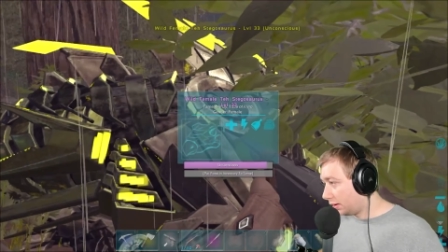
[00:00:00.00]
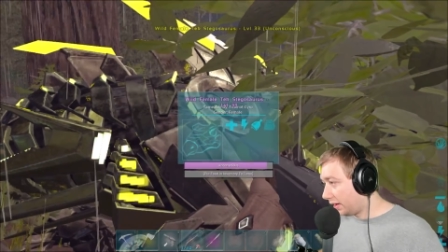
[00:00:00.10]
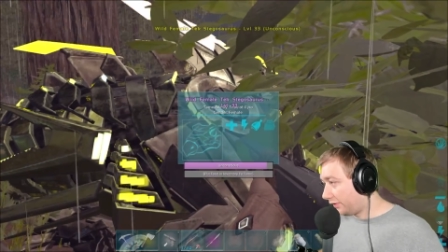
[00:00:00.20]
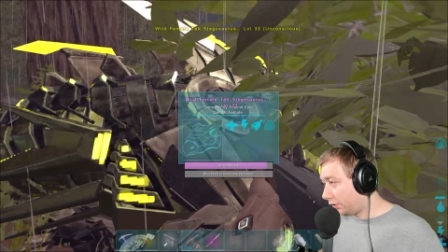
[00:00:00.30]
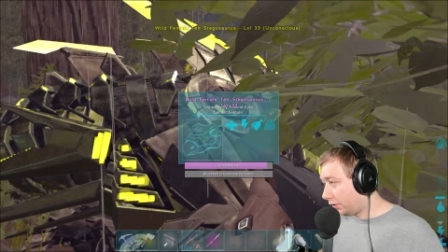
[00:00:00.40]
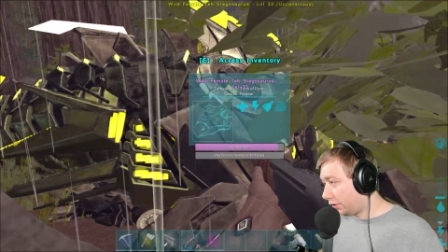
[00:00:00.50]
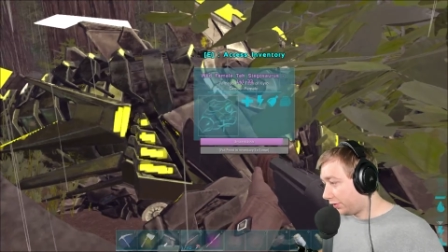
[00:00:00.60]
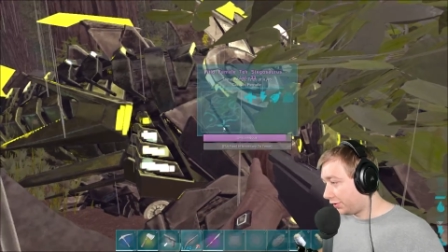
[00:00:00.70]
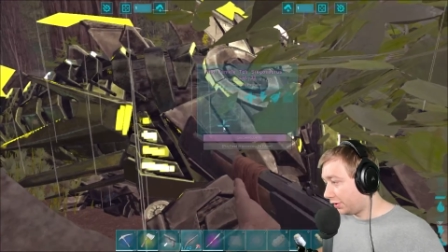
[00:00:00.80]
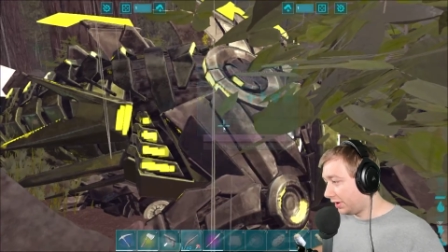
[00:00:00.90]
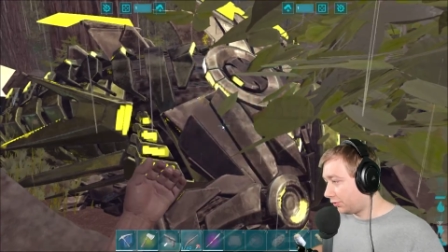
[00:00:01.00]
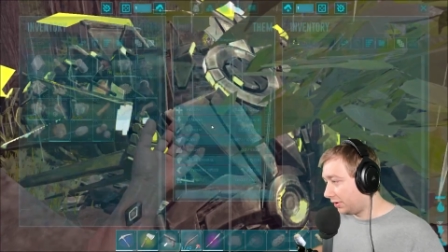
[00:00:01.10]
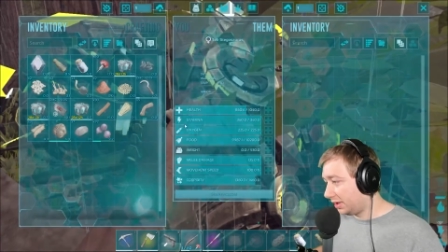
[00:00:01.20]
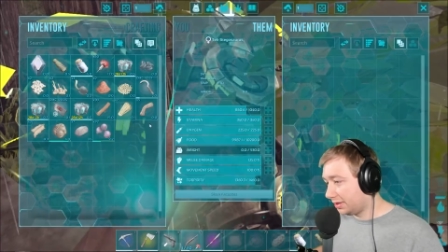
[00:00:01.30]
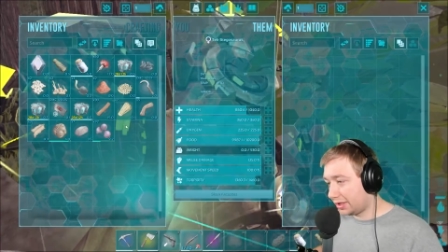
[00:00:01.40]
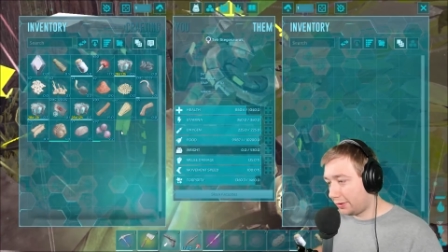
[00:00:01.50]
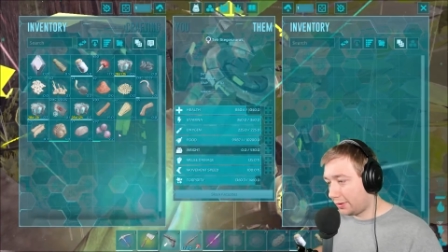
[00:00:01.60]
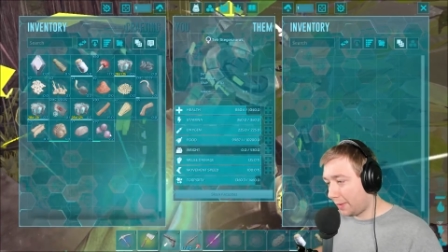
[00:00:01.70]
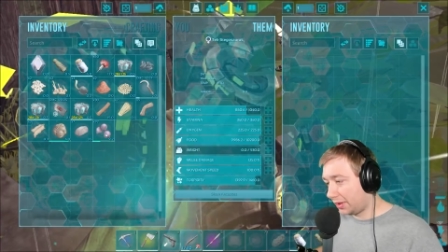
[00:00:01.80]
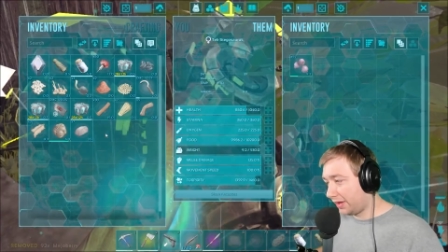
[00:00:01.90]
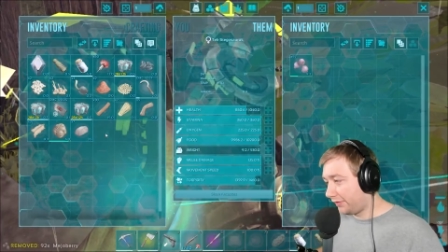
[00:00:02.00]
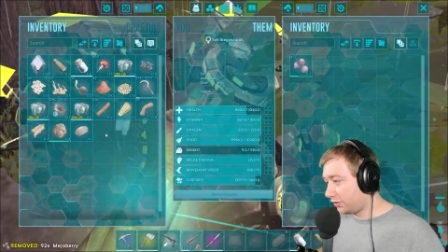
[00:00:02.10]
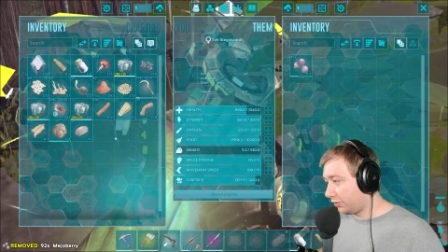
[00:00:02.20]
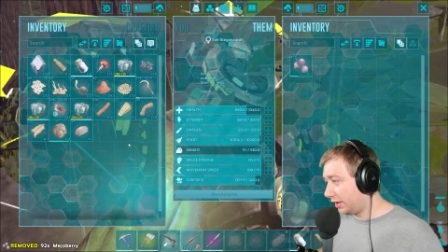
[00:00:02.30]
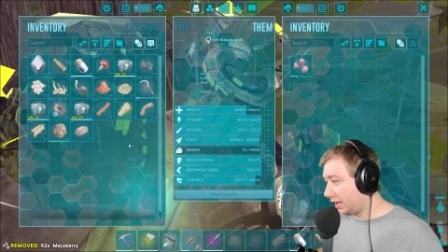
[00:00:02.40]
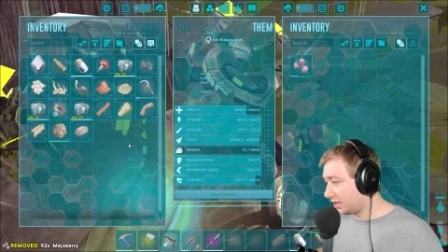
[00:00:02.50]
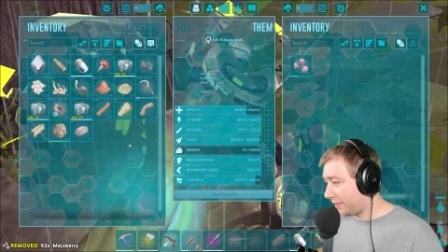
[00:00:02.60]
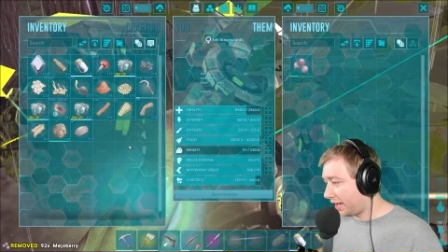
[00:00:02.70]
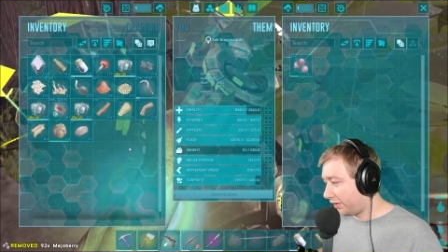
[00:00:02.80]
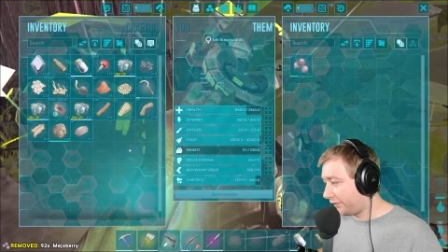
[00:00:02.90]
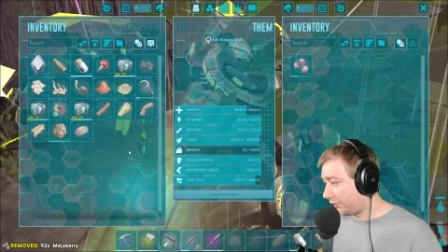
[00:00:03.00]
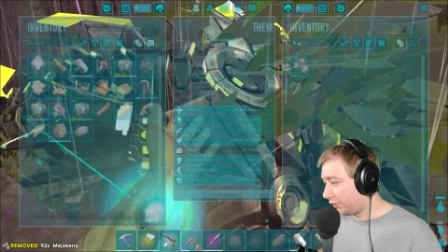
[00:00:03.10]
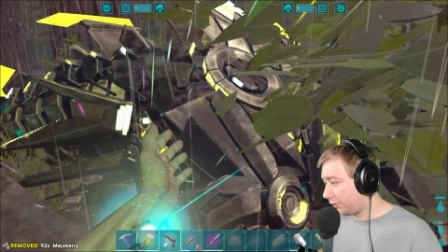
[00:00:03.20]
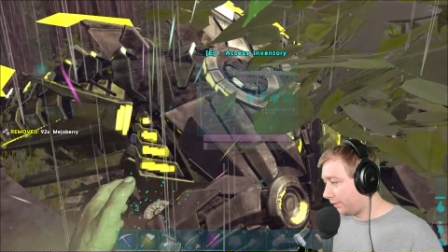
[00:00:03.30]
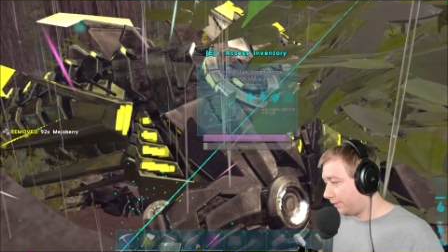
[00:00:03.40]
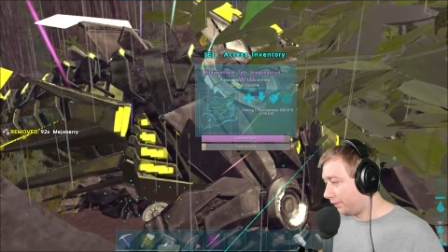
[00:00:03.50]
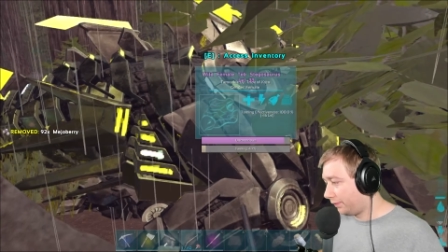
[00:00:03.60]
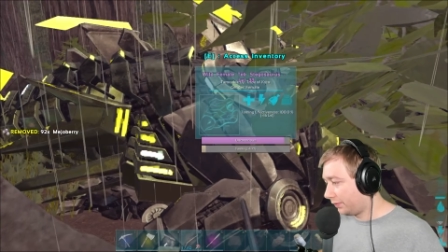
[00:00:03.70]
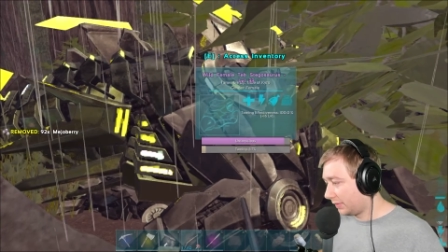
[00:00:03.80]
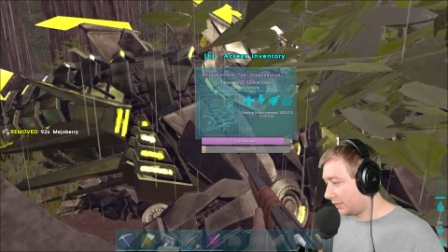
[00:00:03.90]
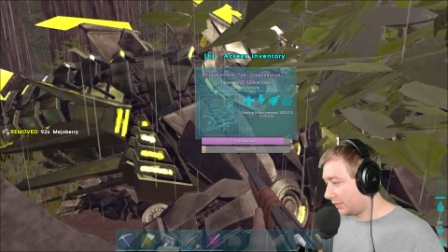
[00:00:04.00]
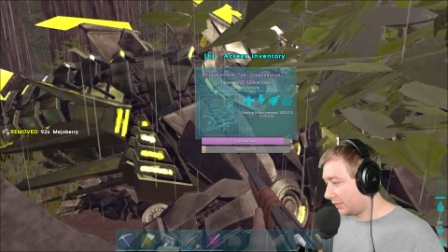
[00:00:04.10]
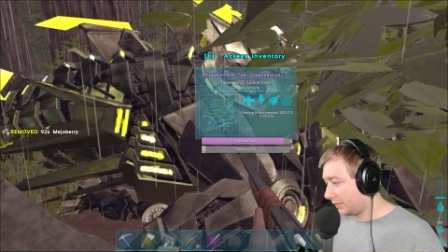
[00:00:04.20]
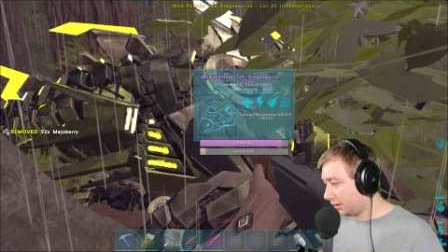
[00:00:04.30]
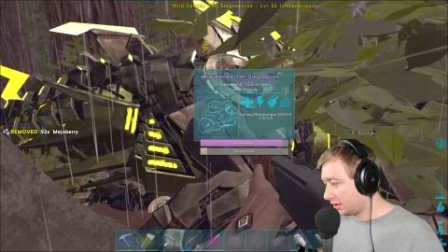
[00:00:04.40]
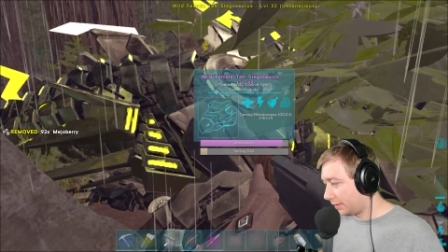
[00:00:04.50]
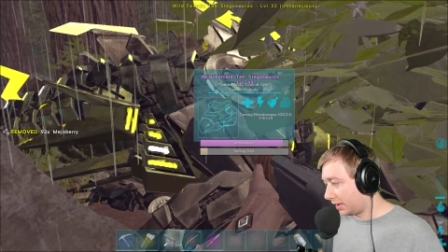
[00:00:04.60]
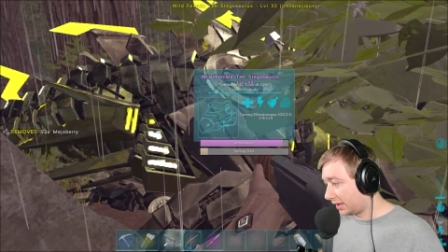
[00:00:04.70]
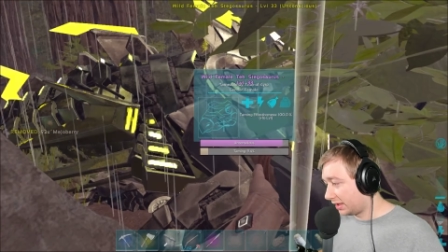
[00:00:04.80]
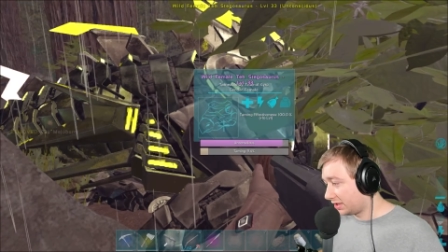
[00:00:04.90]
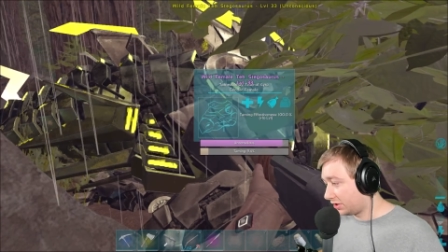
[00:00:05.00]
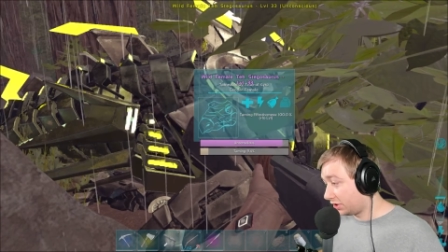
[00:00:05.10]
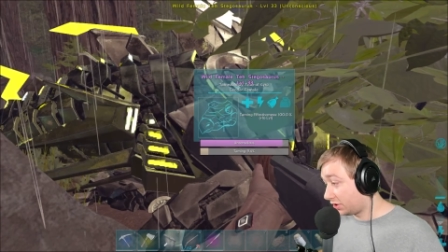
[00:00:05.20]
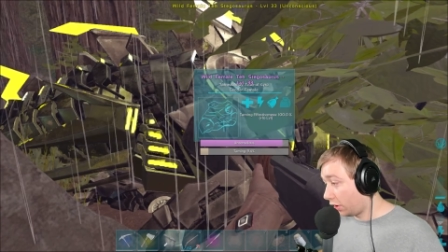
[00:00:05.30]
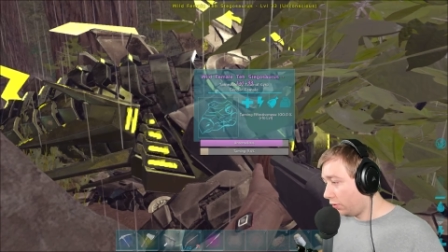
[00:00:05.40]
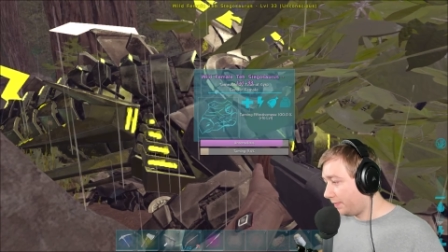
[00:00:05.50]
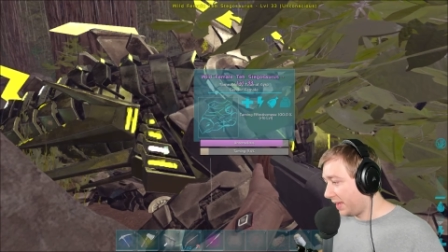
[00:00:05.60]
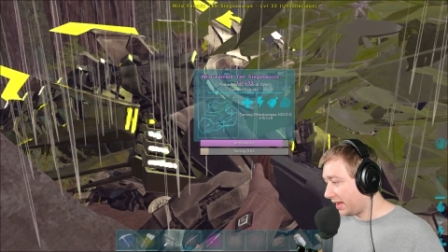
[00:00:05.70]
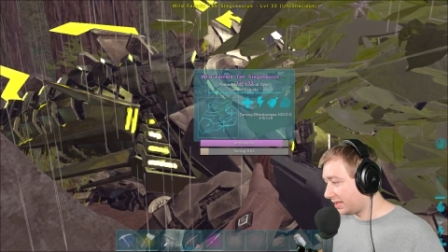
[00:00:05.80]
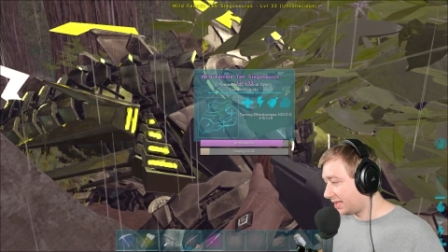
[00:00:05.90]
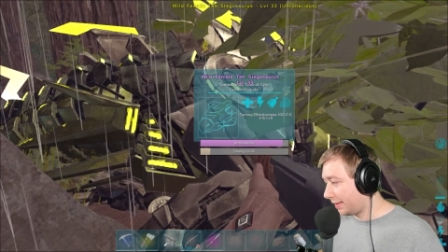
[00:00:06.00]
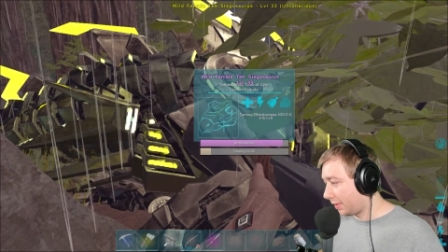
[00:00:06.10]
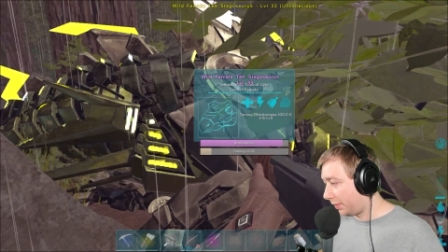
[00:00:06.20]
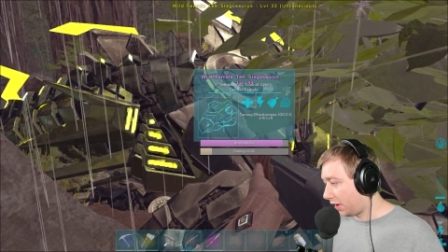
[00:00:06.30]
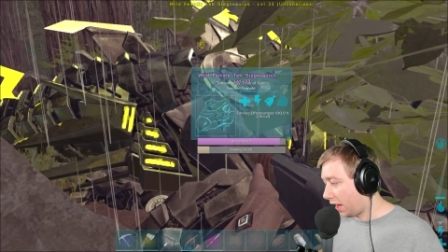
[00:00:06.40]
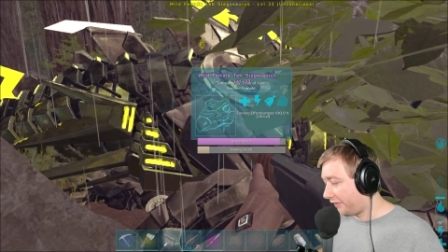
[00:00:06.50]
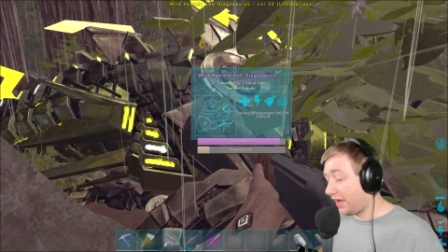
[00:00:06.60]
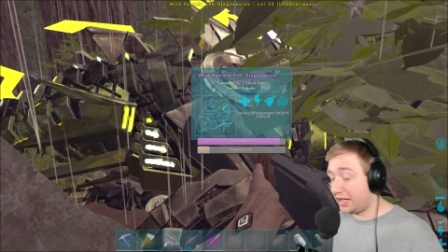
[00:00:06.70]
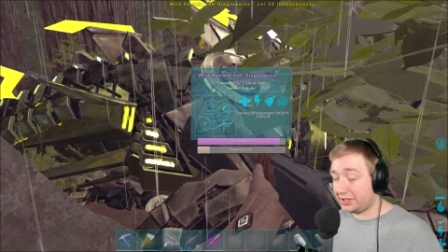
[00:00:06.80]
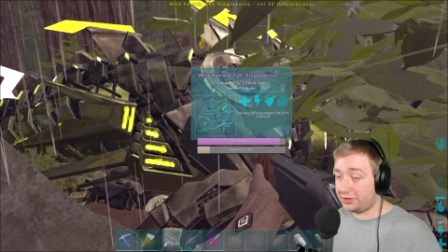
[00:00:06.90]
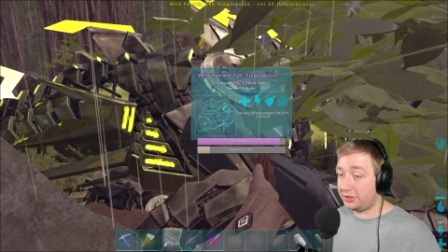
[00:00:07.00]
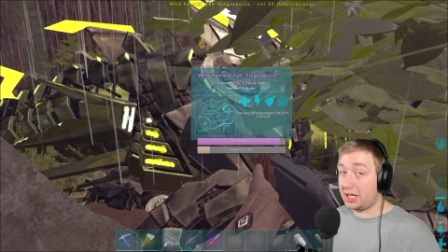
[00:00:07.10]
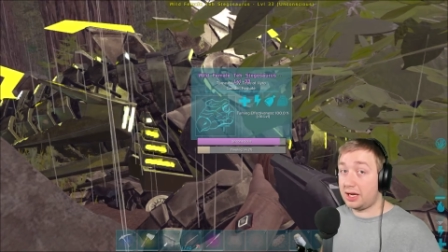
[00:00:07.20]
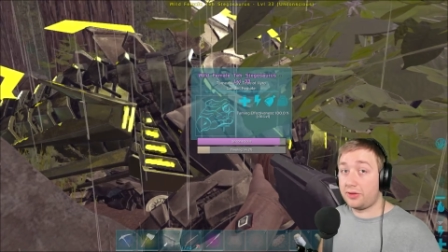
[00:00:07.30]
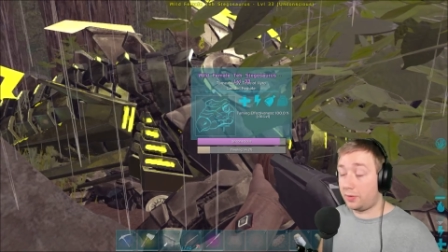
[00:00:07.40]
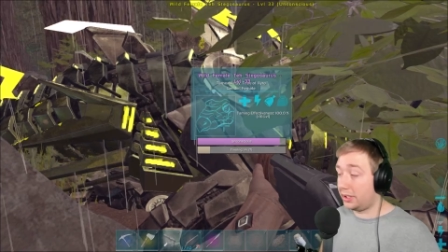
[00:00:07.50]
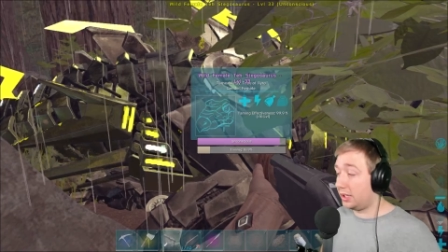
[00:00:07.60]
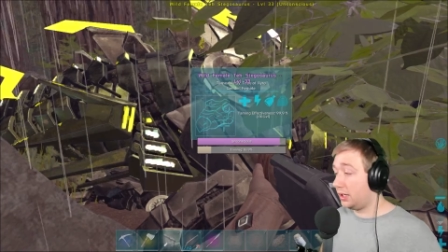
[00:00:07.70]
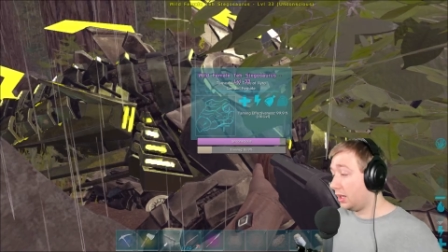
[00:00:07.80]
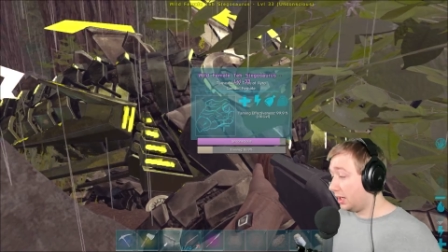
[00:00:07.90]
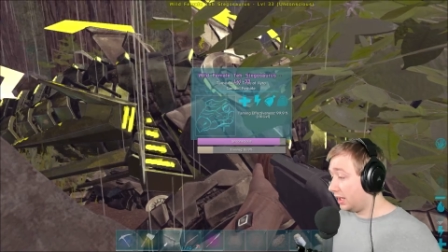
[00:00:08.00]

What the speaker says: Level 33, so, I mean, level really doesn't matter for something like this. It's just, oh man, that's taming up a lot faster than that other one did.